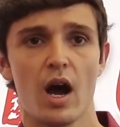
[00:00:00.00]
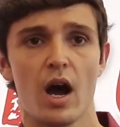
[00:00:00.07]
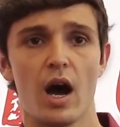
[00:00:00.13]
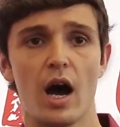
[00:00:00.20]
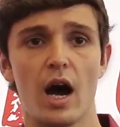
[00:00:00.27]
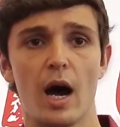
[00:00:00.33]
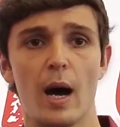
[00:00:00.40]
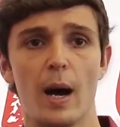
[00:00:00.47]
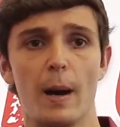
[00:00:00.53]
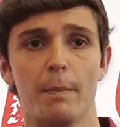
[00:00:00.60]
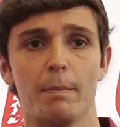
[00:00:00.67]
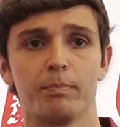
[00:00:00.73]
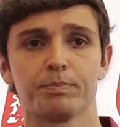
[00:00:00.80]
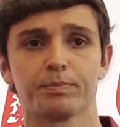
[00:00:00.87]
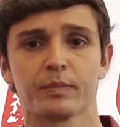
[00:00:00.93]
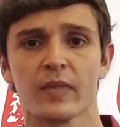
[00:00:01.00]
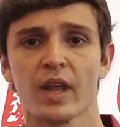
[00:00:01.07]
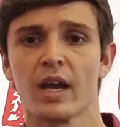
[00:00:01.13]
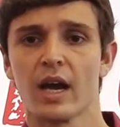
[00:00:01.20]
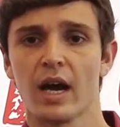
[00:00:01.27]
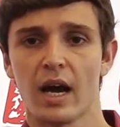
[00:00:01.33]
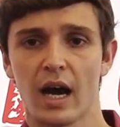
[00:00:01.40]

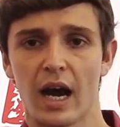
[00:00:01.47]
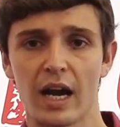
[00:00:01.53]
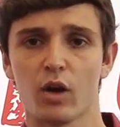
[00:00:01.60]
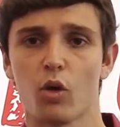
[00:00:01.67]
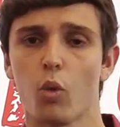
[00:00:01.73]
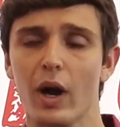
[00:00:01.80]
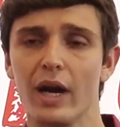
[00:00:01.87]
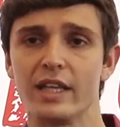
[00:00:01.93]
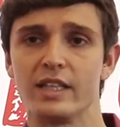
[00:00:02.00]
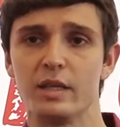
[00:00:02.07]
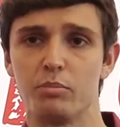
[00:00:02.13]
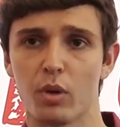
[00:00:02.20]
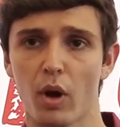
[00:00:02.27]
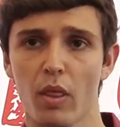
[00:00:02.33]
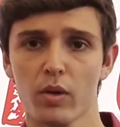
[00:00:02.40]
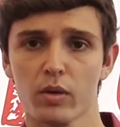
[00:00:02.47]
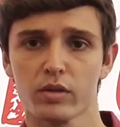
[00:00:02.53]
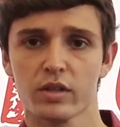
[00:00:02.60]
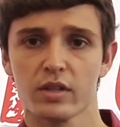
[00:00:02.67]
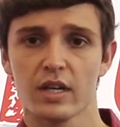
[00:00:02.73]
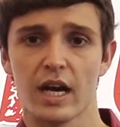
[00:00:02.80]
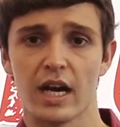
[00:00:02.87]
high quality
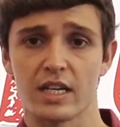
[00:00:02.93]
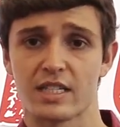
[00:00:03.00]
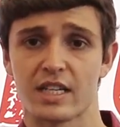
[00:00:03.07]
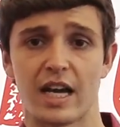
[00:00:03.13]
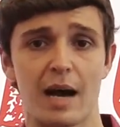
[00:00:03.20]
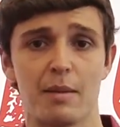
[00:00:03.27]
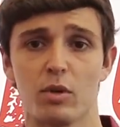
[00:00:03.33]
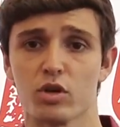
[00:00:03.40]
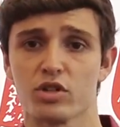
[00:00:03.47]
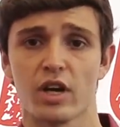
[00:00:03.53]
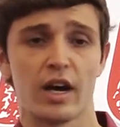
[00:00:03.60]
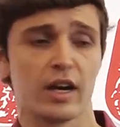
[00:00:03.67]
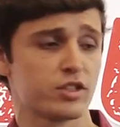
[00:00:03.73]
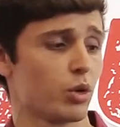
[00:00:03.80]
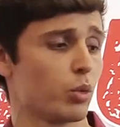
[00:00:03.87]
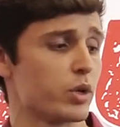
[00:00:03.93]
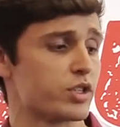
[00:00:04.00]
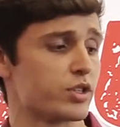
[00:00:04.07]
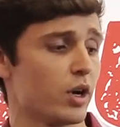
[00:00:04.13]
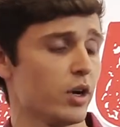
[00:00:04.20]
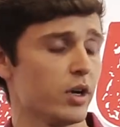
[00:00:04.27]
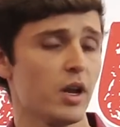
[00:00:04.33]
product, as Gamo has always
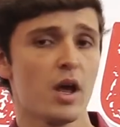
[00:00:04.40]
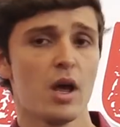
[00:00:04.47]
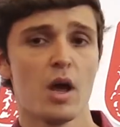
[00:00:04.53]
done,